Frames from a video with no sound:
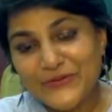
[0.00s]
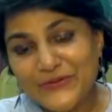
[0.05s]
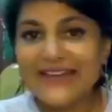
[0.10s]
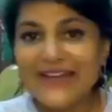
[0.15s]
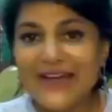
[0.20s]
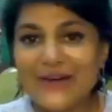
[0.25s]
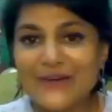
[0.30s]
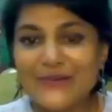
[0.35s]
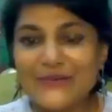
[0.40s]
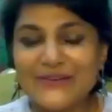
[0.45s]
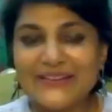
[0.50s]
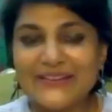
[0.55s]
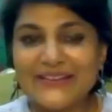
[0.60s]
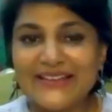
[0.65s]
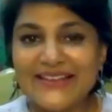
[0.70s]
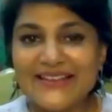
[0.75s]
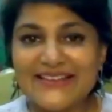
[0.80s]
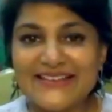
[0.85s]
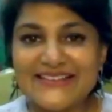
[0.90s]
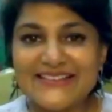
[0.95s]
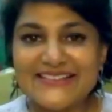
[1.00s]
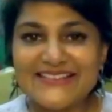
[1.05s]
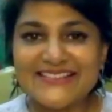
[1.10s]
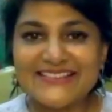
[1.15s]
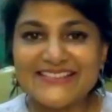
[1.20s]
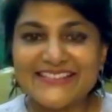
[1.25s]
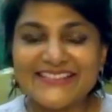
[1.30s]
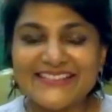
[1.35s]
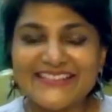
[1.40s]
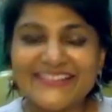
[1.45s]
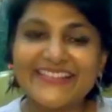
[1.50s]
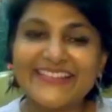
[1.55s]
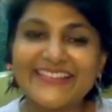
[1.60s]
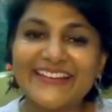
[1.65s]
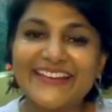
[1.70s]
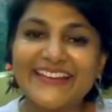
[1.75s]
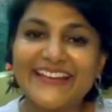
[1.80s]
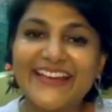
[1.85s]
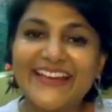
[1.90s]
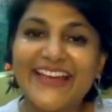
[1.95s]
live right now with us.